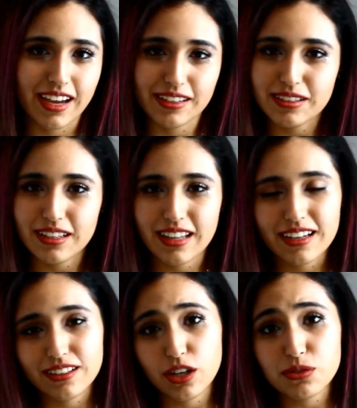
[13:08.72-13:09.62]
And
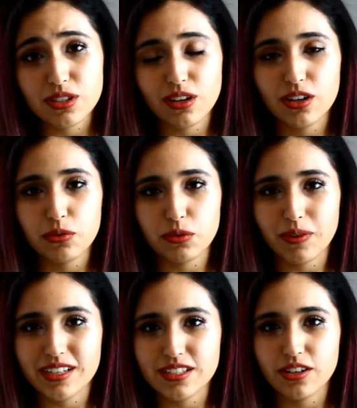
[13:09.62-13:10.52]
that goes along with
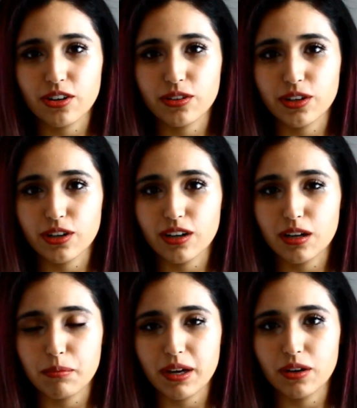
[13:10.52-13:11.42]
what I said earlier
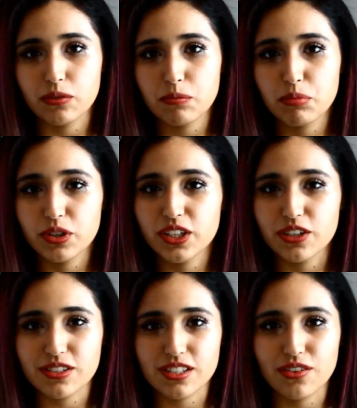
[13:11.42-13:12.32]
about
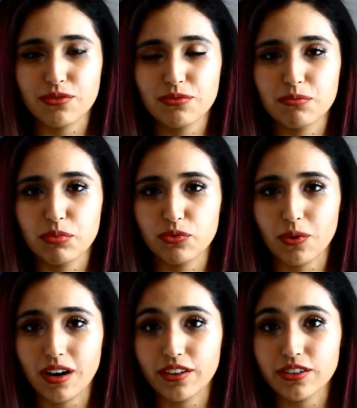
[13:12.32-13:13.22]
putting yourself
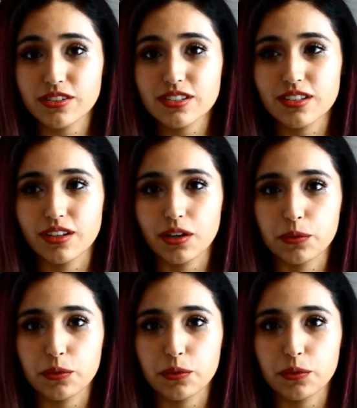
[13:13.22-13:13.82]
before others,